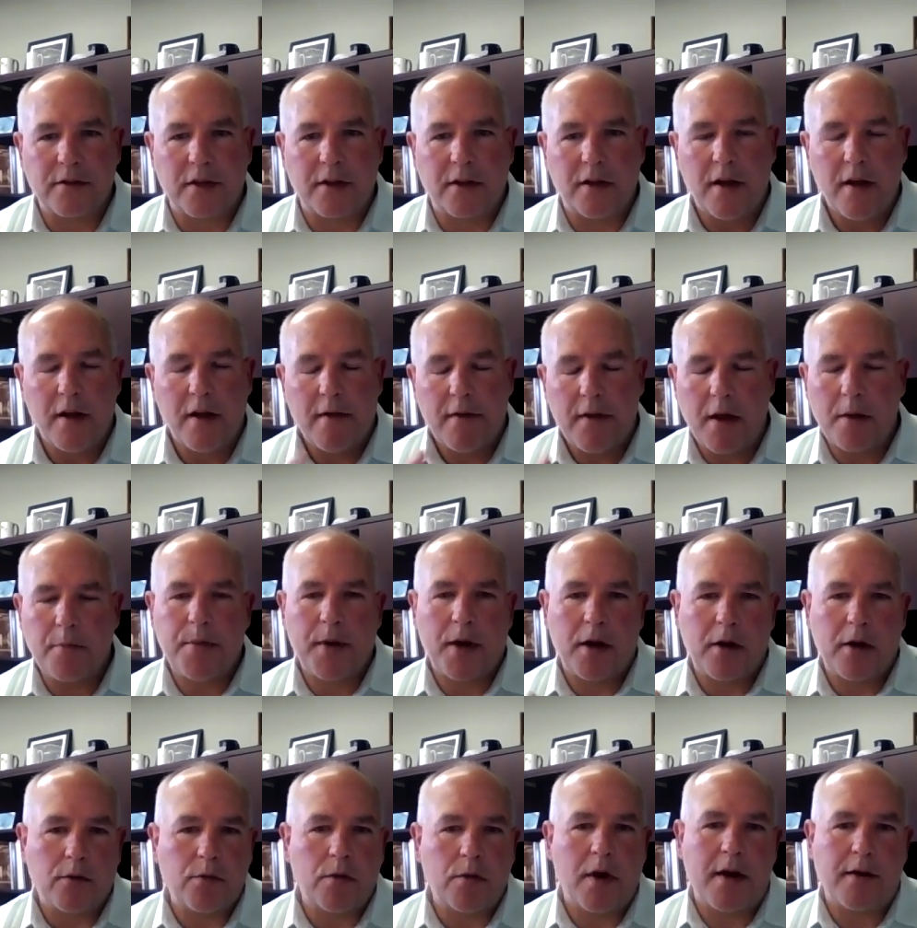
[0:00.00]
And
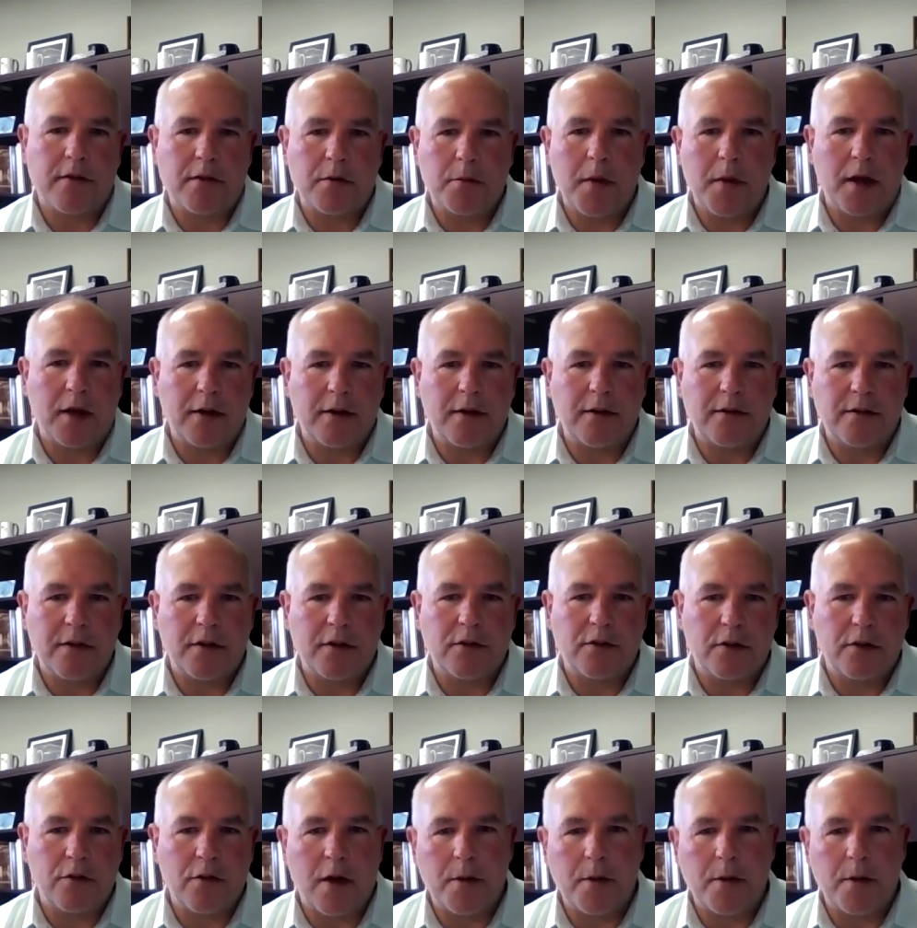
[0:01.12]
parents will have to make a decision.